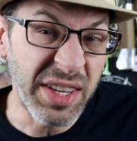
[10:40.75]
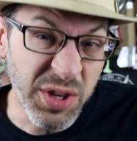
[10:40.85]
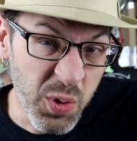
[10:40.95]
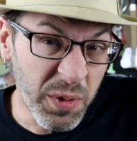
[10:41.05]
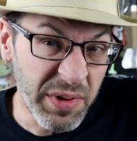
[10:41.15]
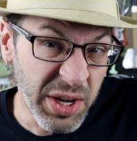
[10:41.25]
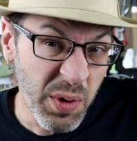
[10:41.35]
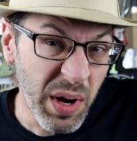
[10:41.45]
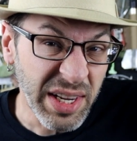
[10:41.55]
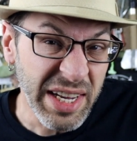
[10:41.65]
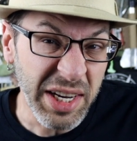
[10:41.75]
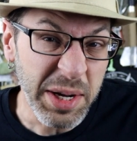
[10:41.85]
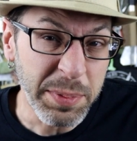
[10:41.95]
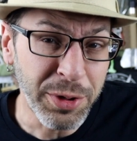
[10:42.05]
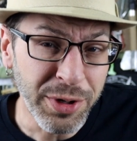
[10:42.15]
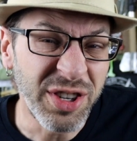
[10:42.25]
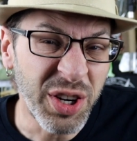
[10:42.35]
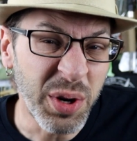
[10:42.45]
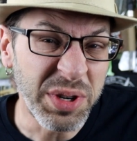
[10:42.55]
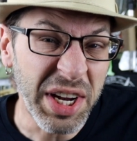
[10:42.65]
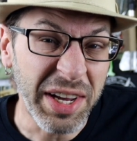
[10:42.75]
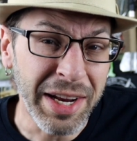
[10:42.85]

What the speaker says: it's a cool video. I'll link it up here. You should go check it